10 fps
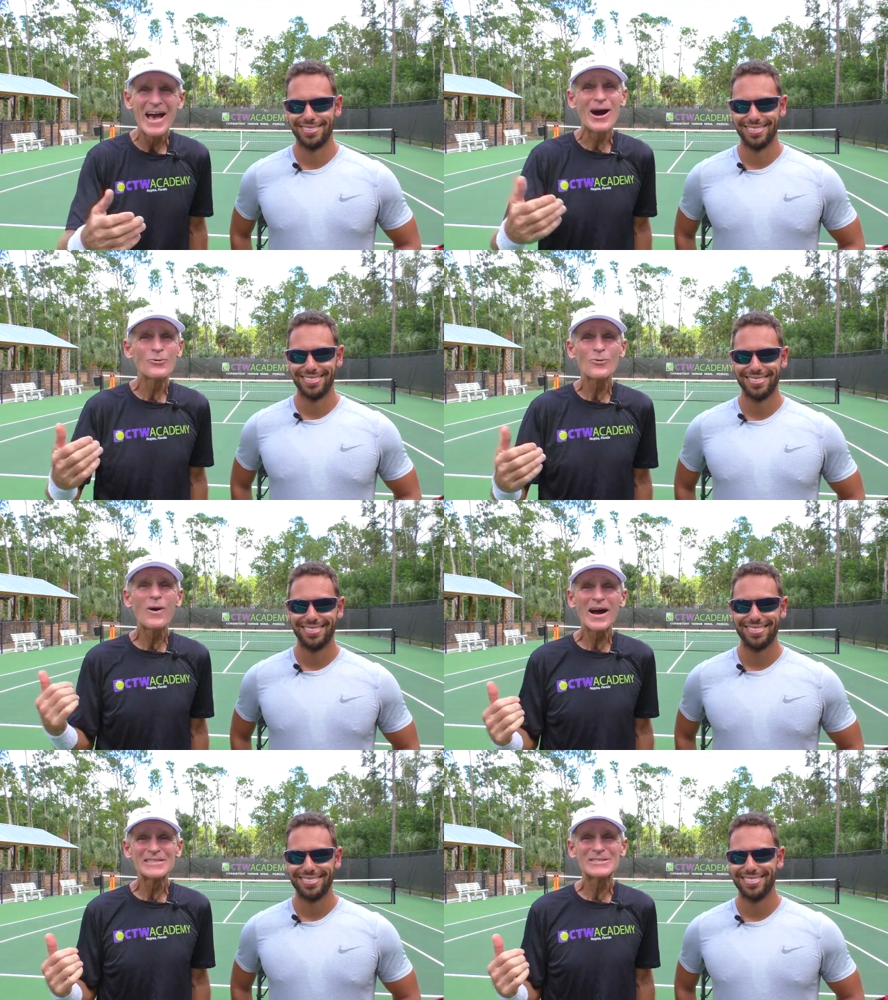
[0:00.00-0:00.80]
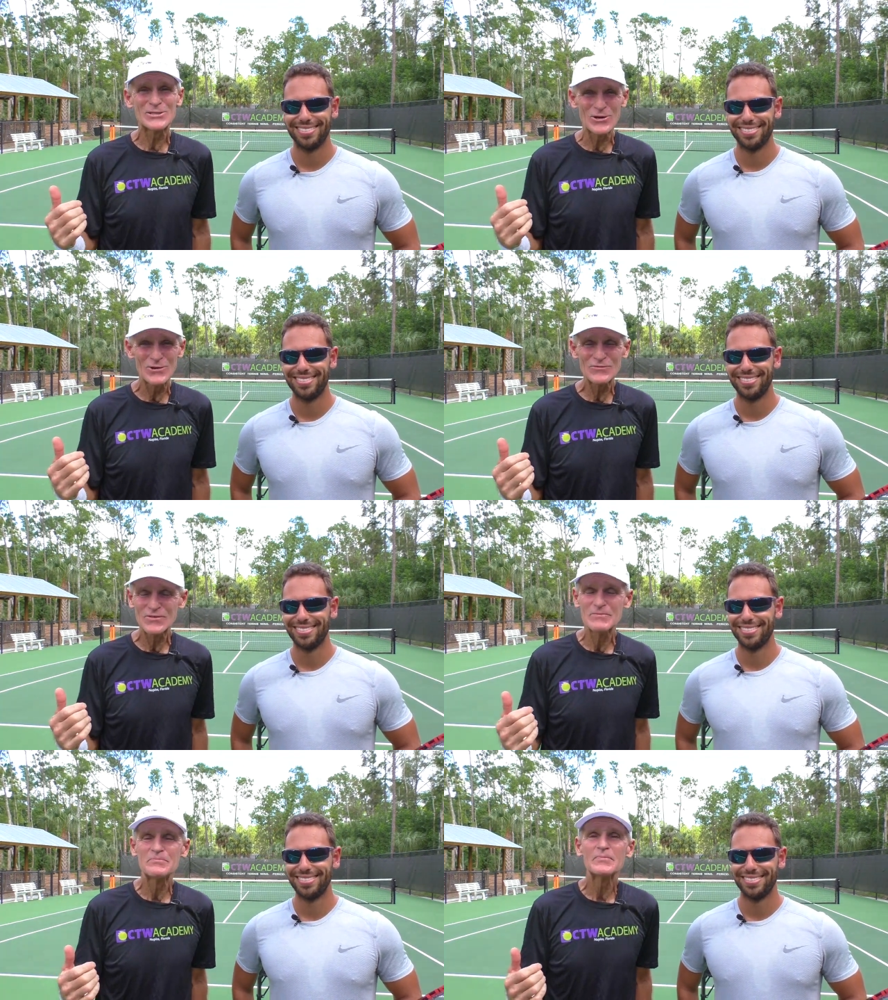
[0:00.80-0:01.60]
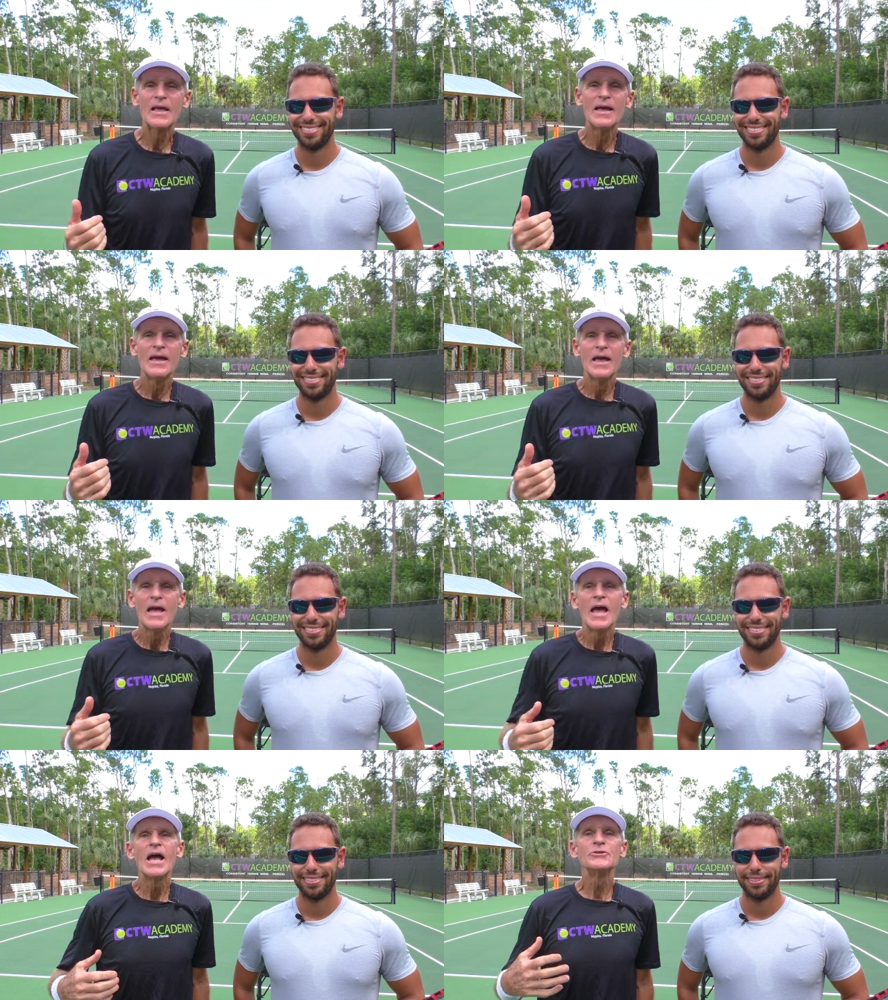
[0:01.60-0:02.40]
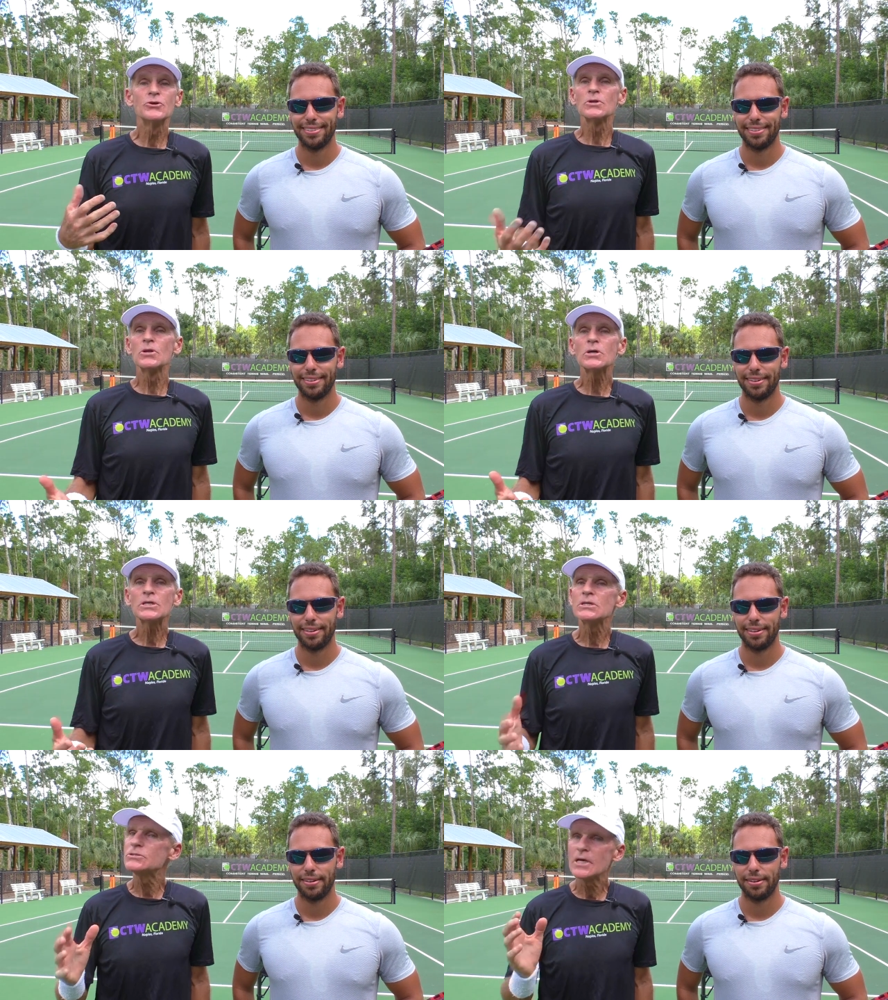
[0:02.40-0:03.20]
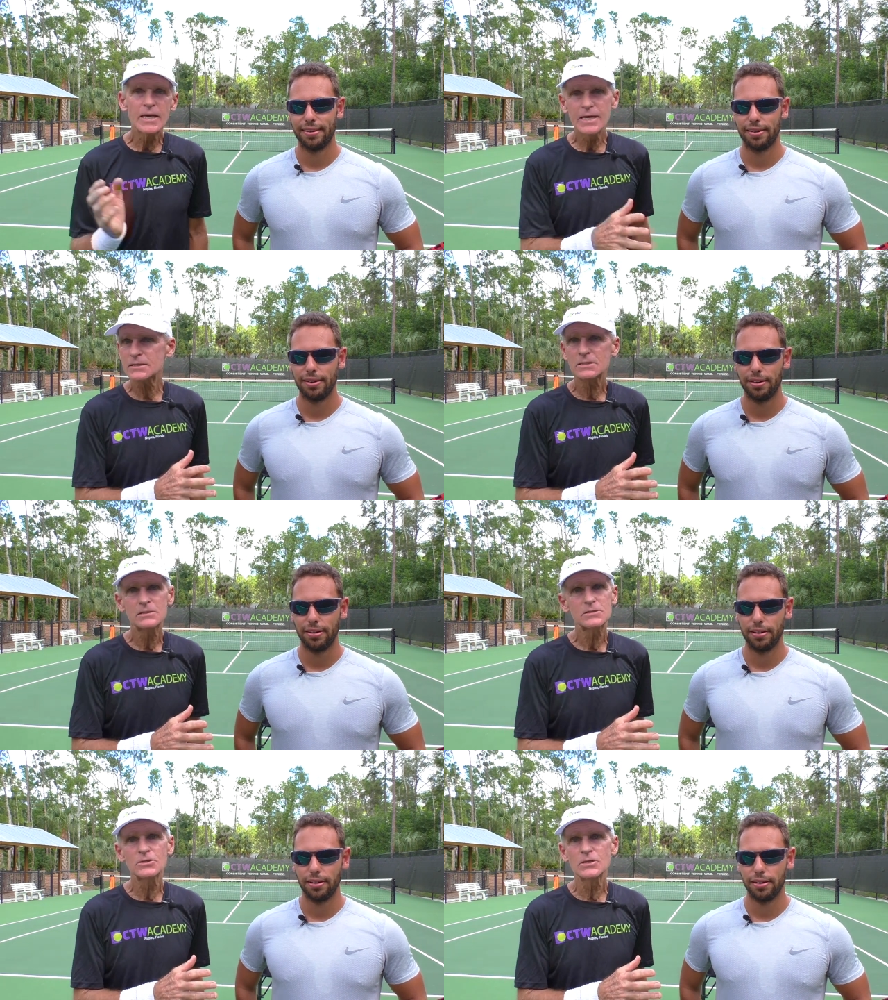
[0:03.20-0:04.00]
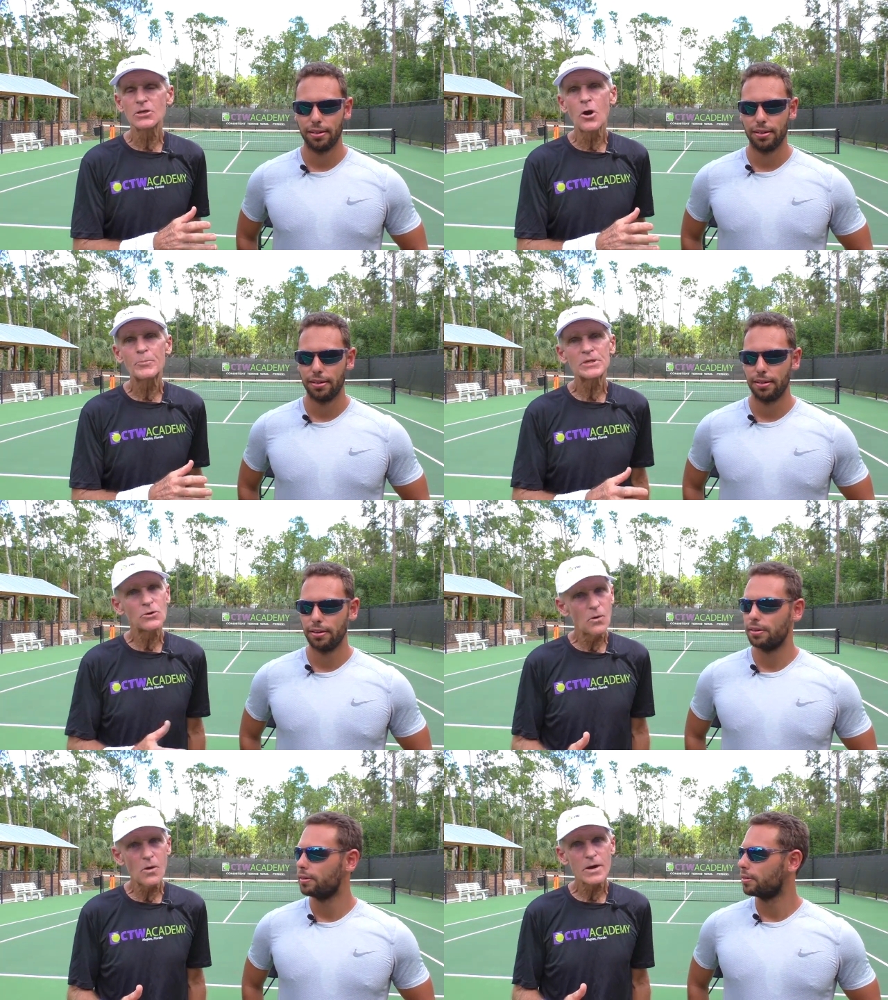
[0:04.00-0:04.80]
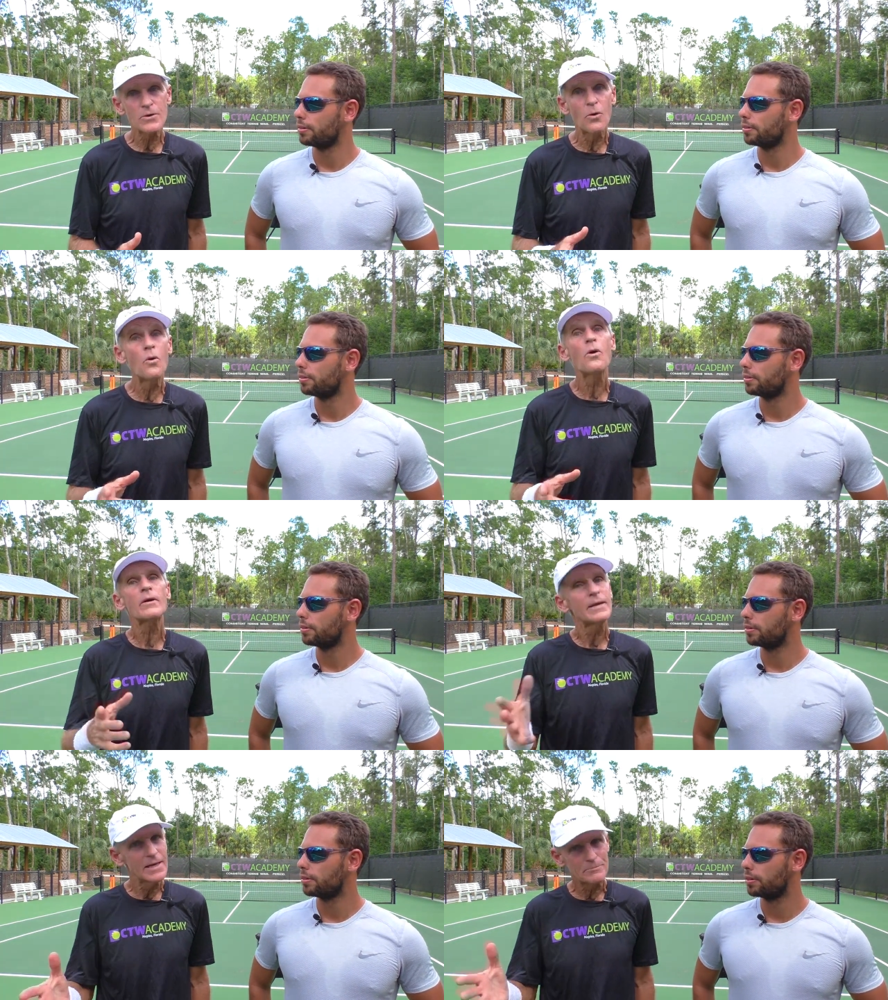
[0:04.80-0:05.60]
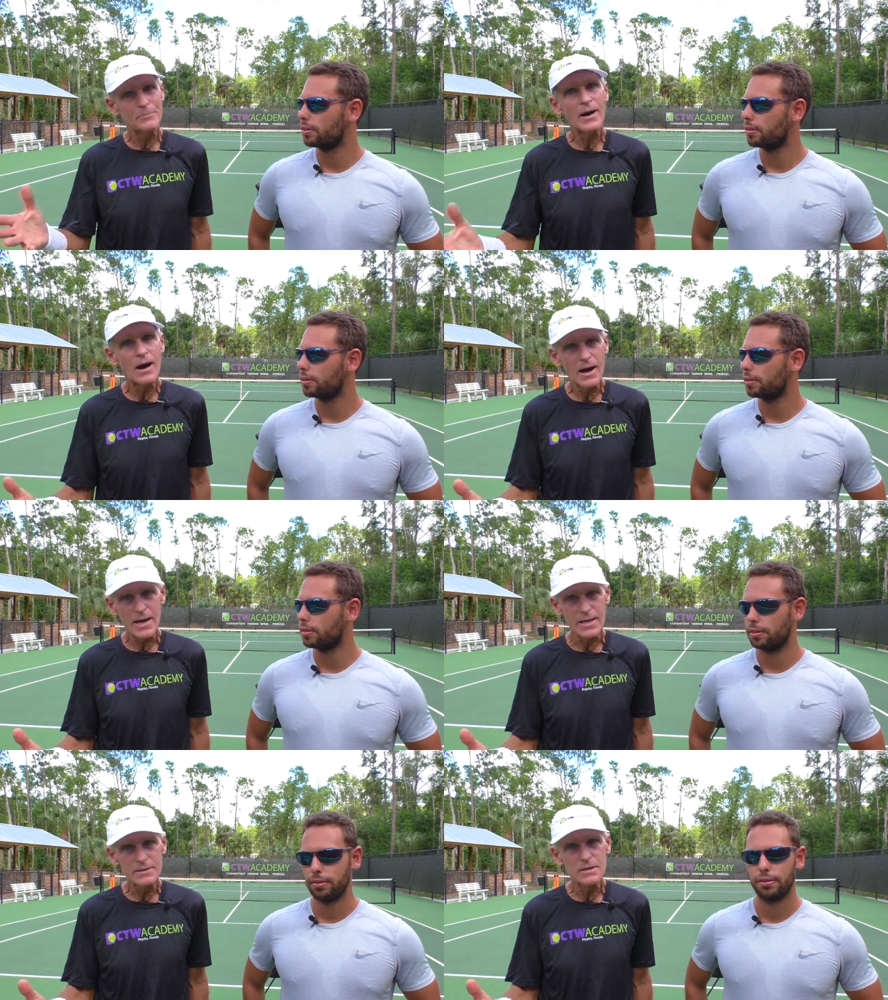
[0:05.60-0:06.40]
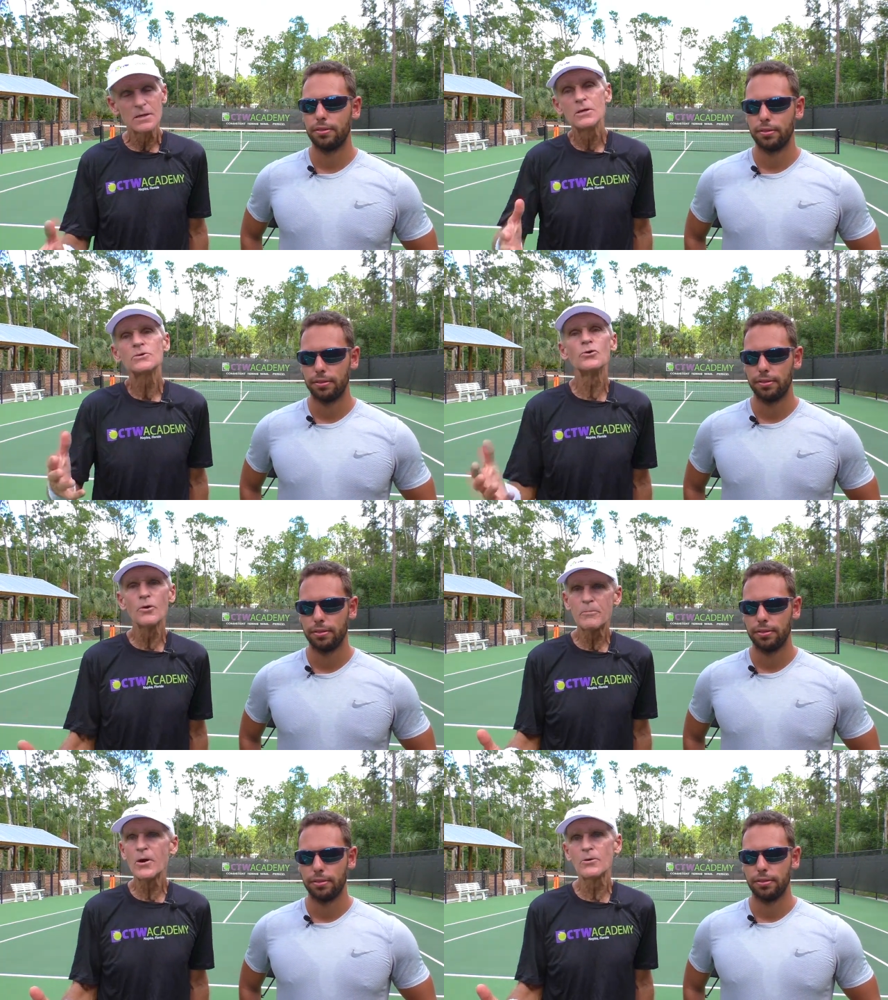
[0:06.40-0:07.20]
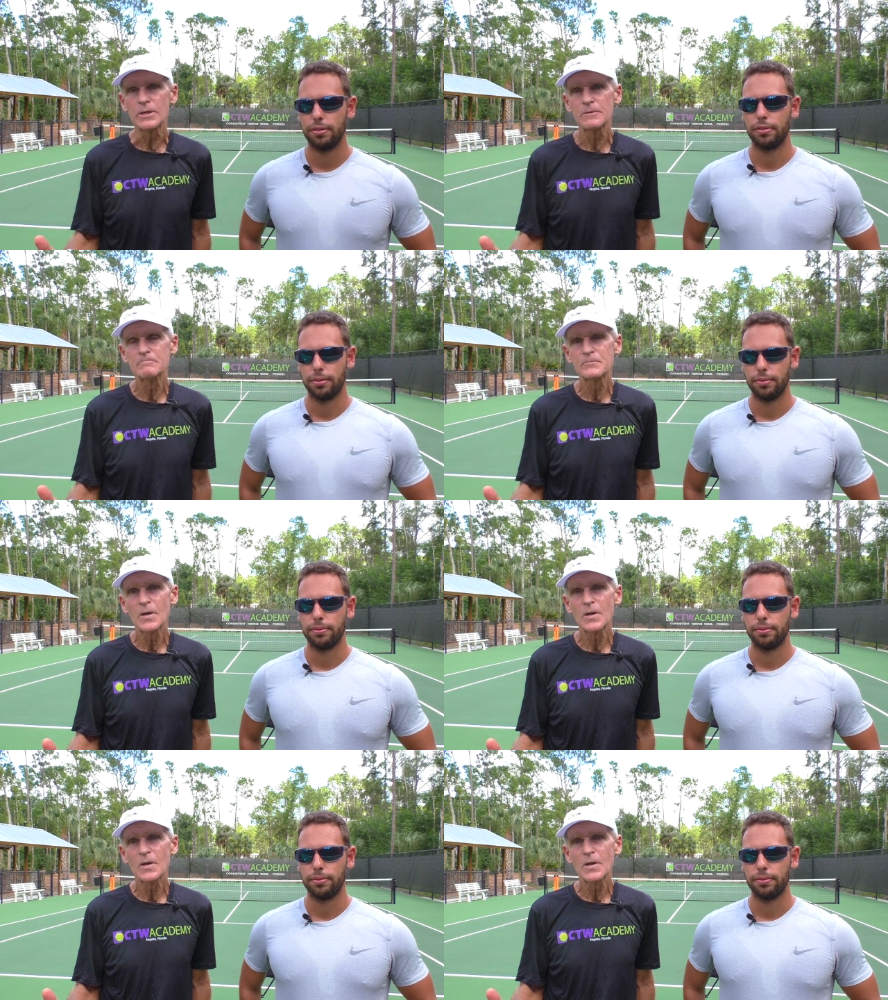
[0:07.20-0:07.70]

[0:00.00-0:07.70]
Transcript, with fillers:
Speaker 1: Out wide serve, and you're looking to hit to the open court or hit behind your opponent.